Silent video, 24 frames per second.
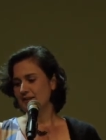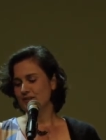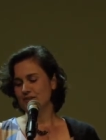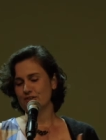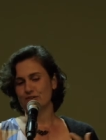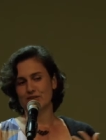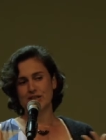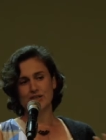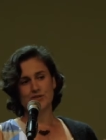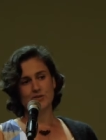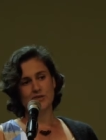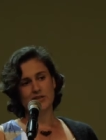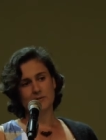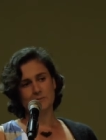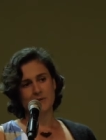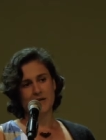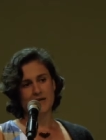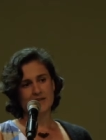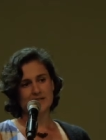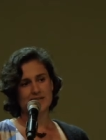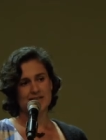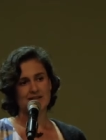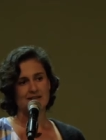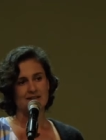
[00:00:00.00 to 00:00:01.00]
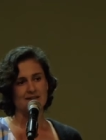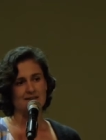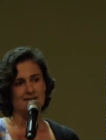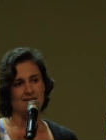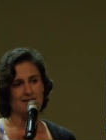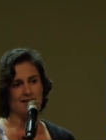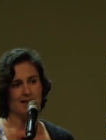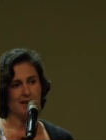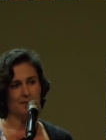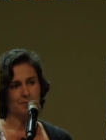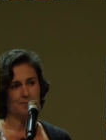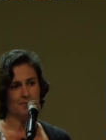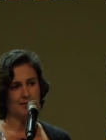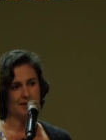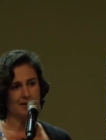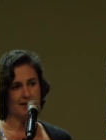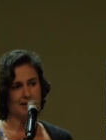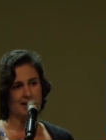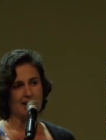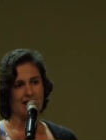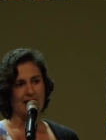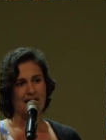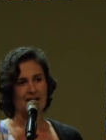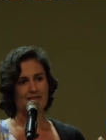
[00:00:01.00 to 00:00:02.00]
So this was the Parsi Theatre
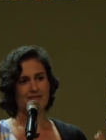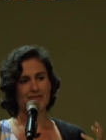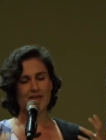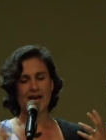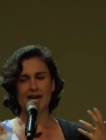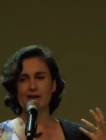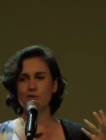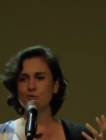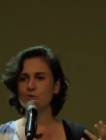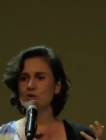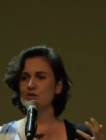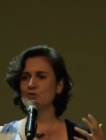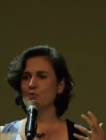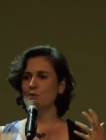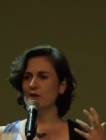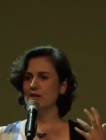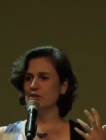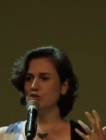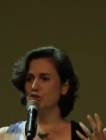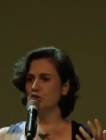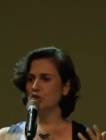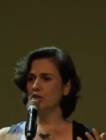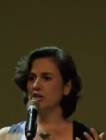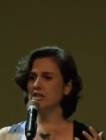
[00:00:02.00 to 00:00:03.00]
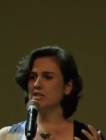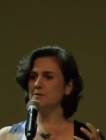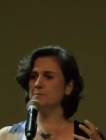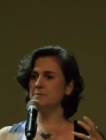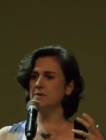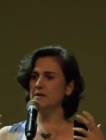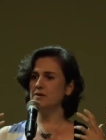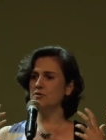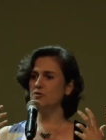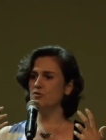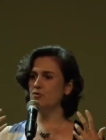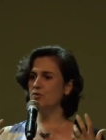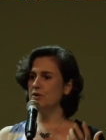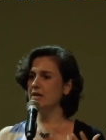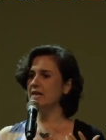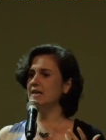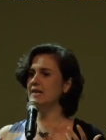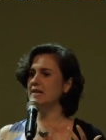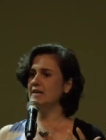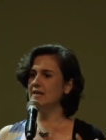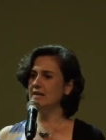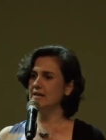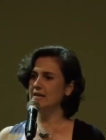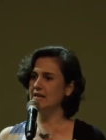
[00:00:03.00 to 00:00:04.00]
Company, and that was where Shakespeare
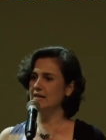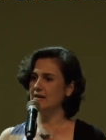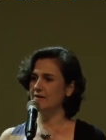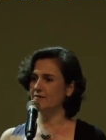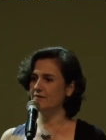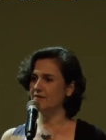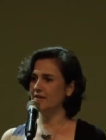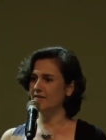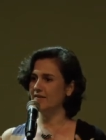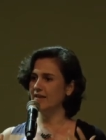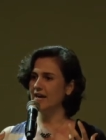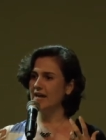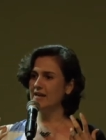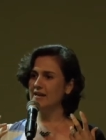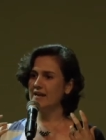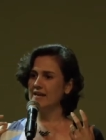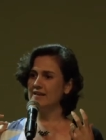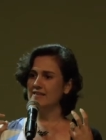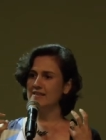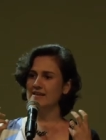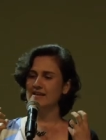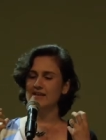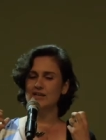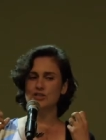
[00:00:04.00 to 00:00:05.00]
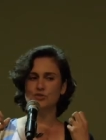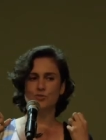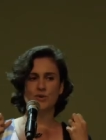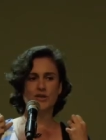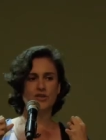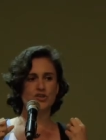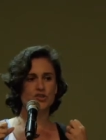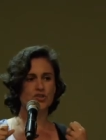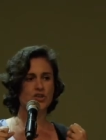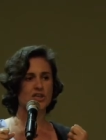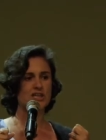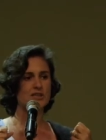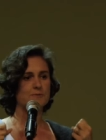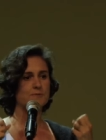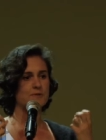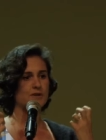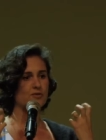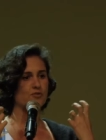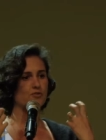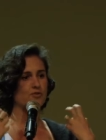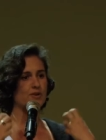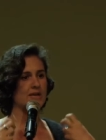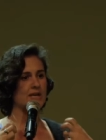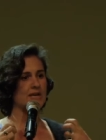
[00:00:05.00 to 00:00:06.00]
really lived, and that, I think, is where
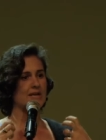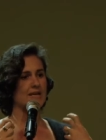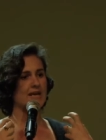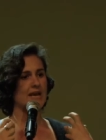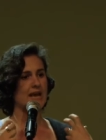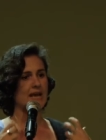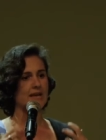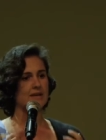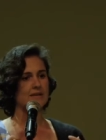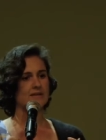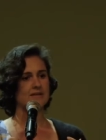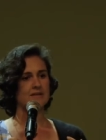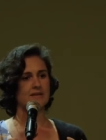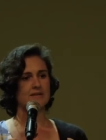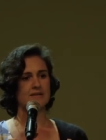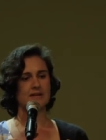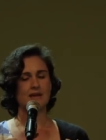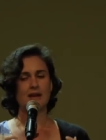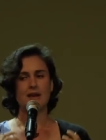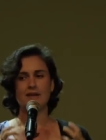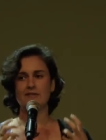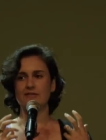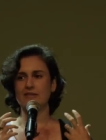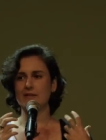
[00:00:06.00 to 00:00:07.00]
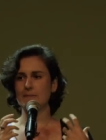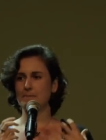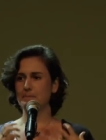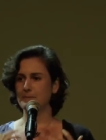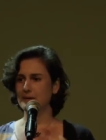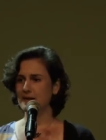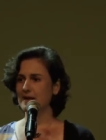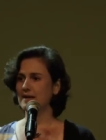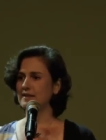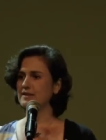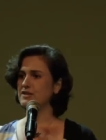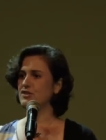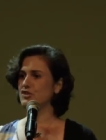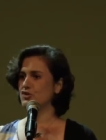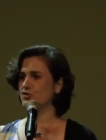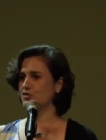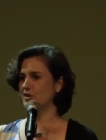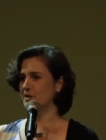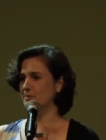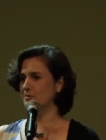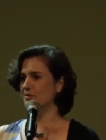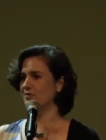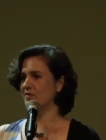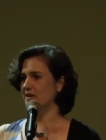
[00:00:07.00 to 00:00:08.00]
Shakespeare really entered the
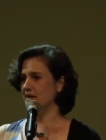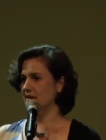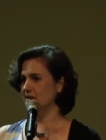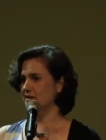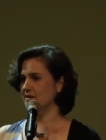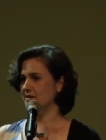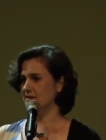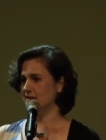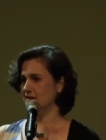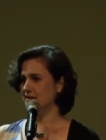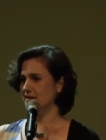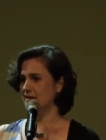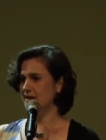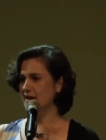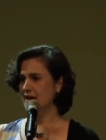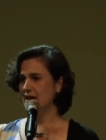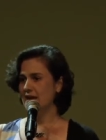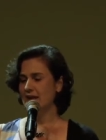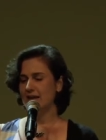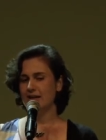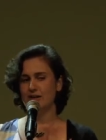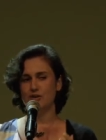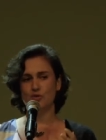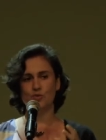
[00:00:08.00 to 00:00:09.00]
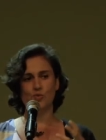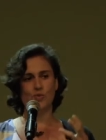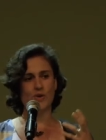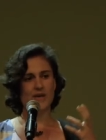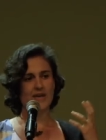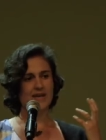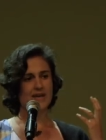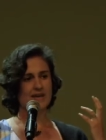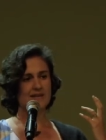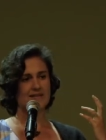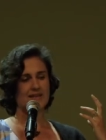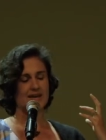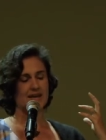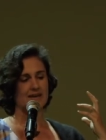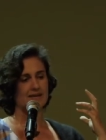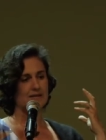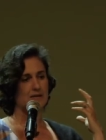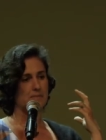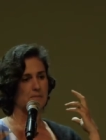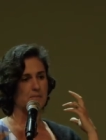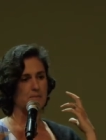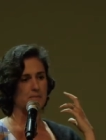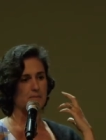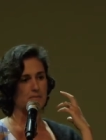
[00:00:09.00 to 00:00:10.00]
bloodstream of India in a way
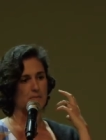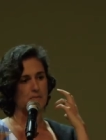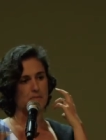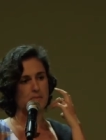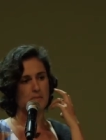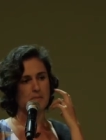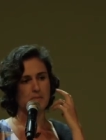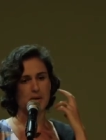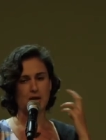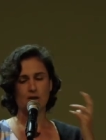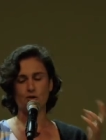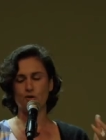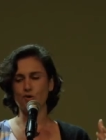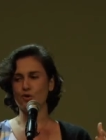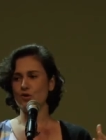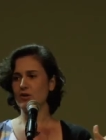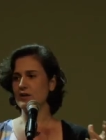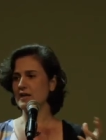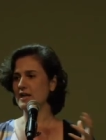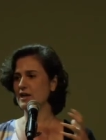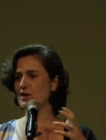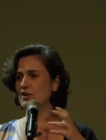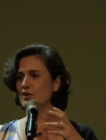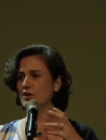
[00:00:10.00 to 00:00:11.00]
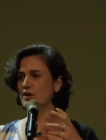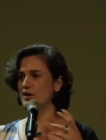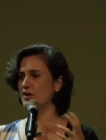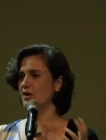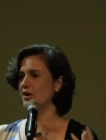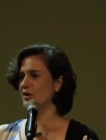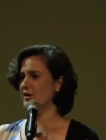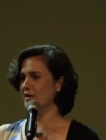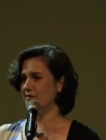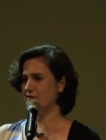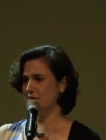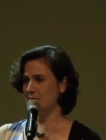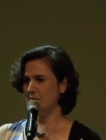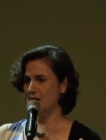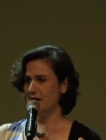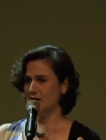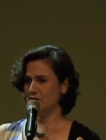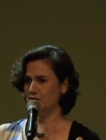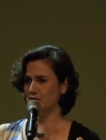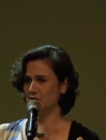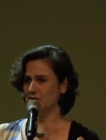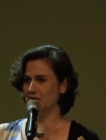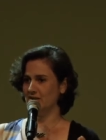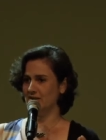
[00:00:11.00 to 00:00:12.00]
that Macaulay could not have
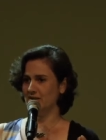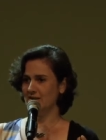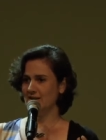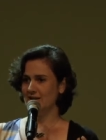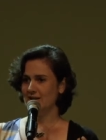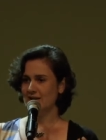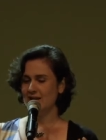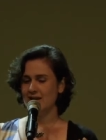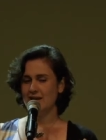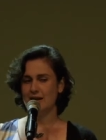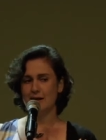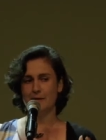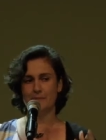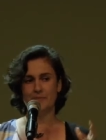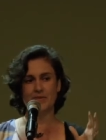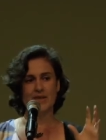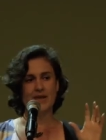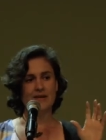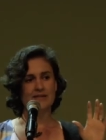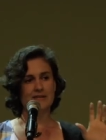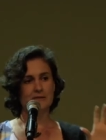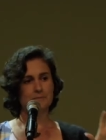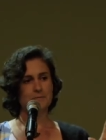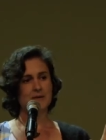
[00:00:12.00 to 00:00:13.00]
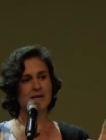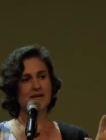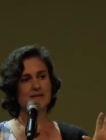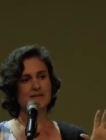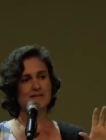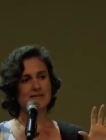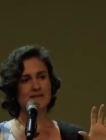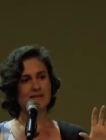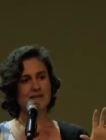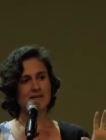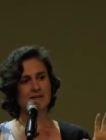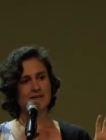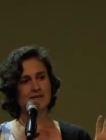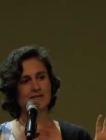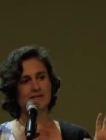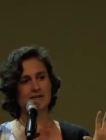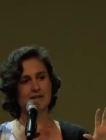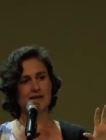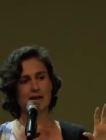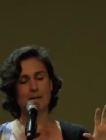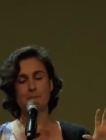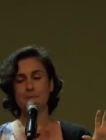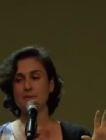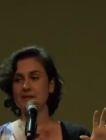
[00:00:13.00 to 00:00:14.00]
imagined. The Parsi Theatre
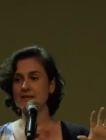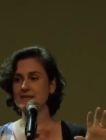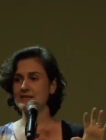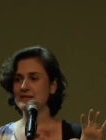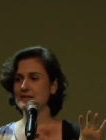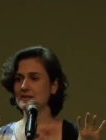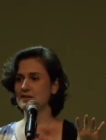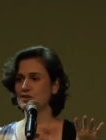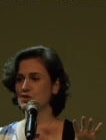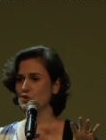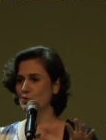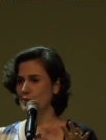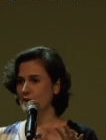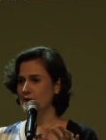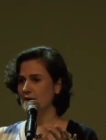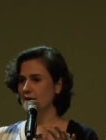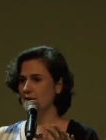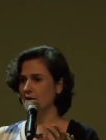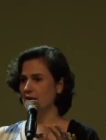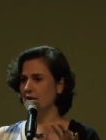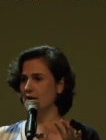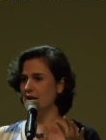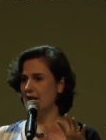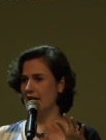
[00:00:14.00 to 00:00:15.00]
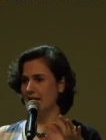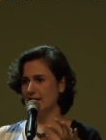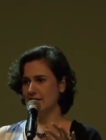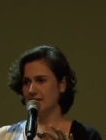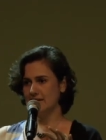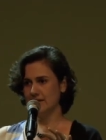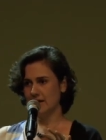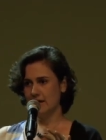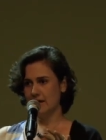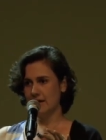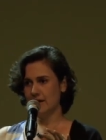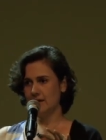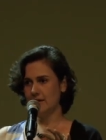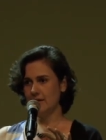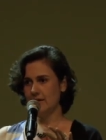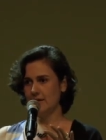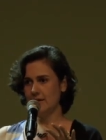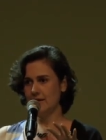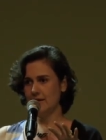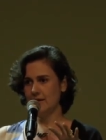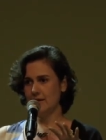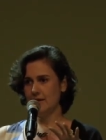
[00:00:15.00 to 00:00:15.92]
Company did dwindle and die,